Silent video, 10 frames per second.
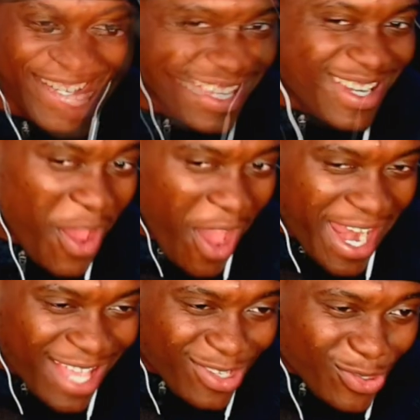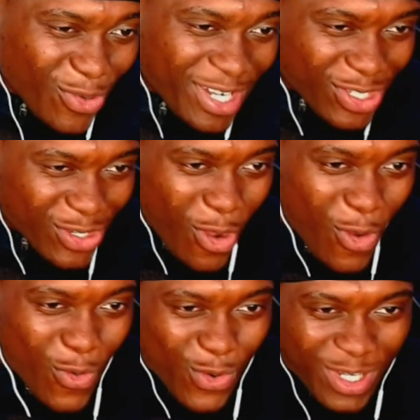Nah, that sword is
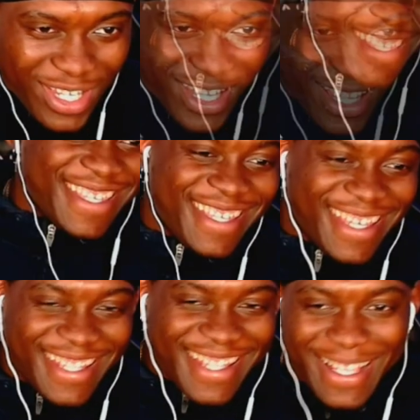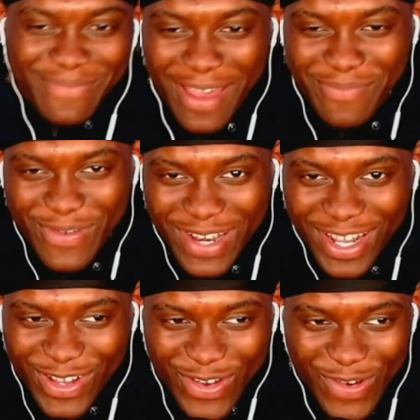cold. That might be one of
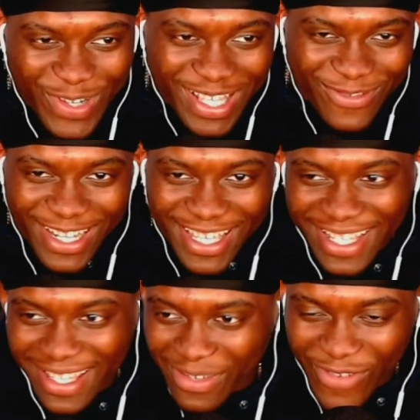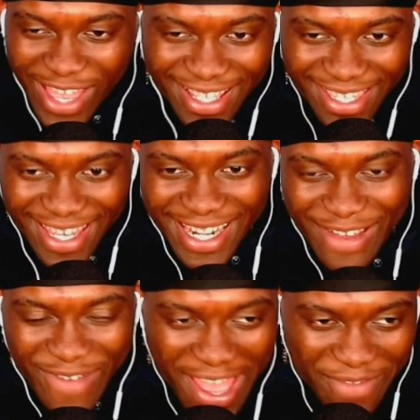the coldest releases, if I can say
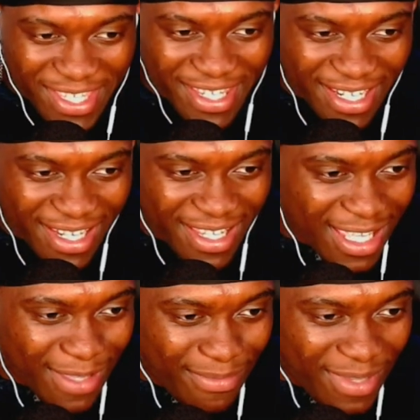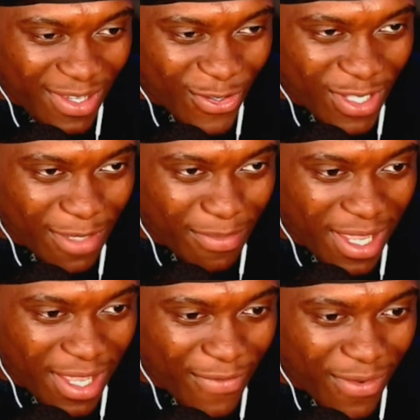that, that I've seen. Be sure to
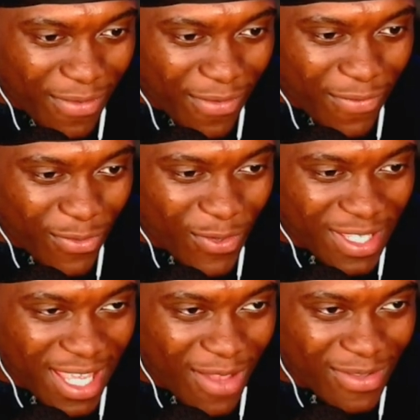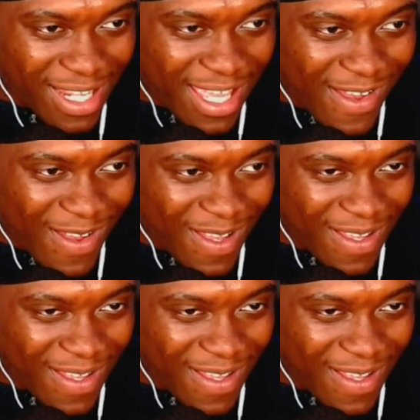play for floor tiles later.